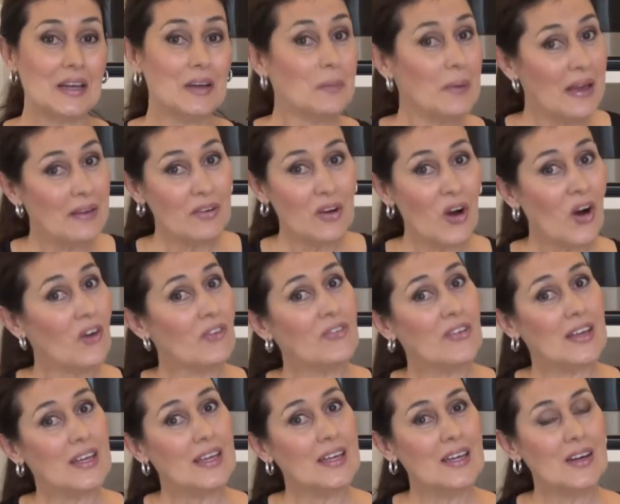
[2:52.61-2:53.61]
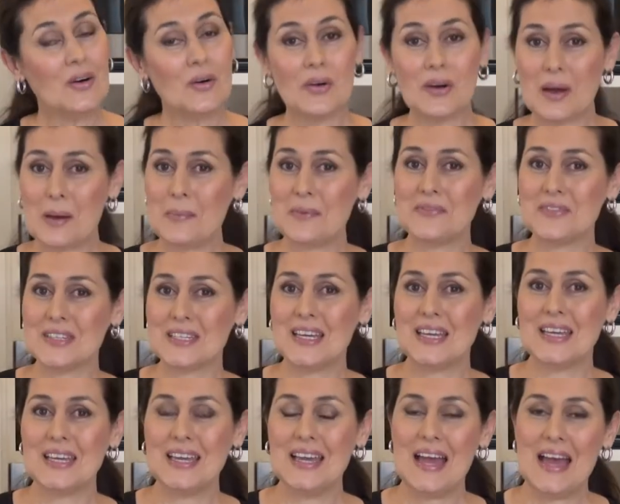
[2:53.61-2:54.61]
can we have a coffee or a cup of
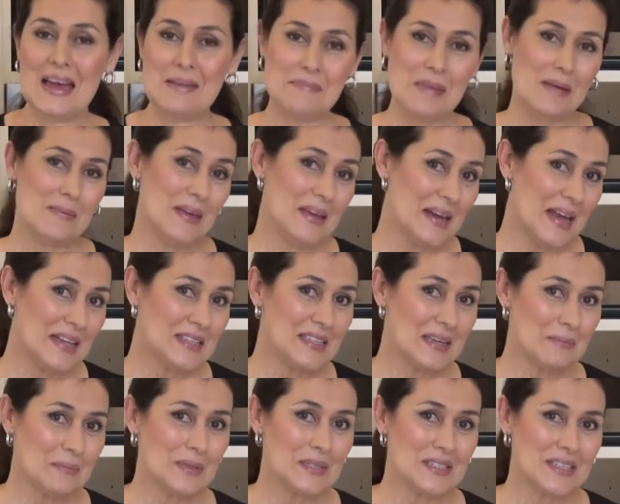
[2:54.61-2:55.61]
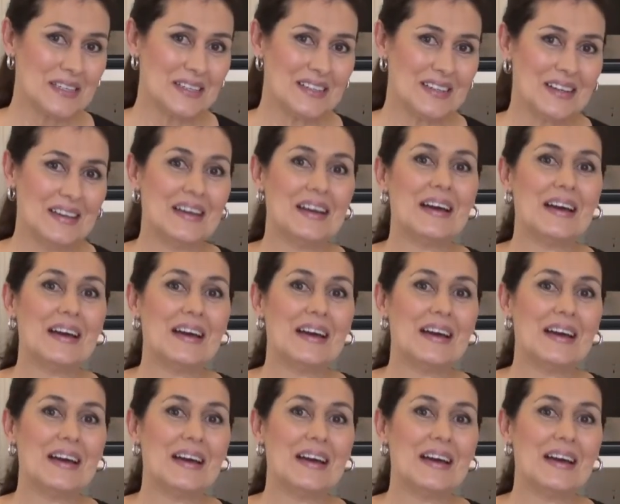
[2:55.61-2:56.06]
tea and maybe an Anzac biscuit?